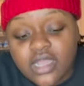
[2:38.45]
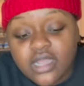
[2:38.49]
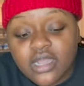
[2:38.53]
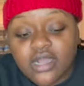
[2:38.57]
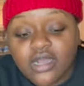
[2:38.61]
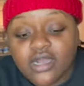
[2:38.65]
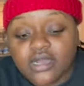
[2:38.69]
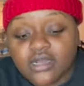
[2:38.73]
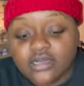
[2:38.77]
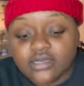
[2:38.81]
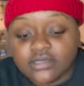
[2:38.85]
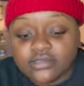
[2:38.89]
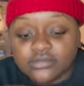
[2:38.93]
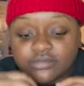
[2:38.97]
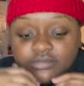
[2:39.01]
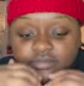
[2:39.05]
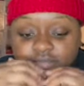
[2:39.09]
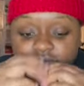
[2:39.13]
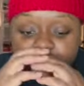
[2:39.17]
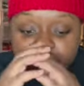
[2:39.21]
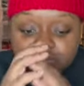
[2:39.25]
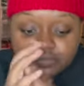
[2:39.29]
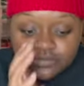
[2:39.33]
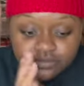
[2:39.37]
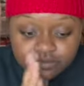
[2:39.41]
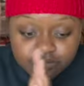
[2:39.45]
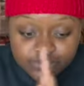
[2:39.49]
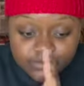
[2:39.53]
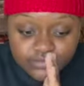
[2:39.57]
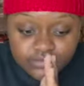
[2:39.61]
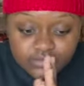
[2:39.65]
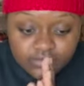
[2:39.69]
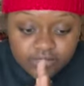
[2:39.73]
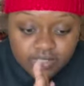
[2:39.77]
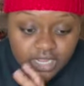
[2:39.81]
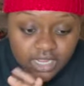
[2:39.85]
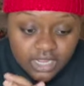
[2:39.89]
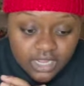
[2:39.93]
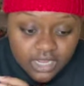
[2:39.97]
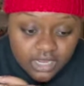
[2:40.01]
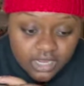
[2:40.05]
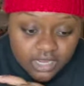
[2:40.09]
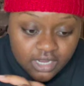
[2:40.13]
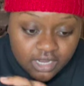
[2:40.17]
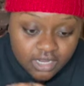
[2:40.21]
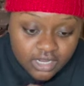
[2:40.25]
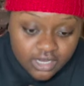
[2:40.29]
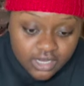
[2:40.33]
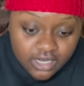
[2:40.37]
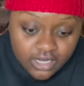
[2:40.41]
Um,
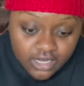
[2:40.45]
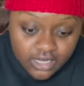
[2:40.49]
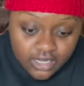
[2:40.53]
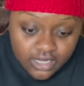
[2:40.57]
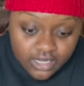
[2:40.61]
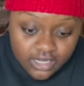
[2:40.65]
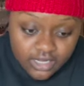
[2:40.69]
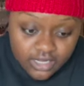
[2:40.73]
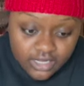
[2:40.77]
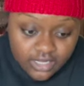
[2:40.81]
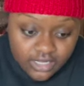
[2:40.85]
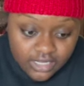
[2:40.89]
uh,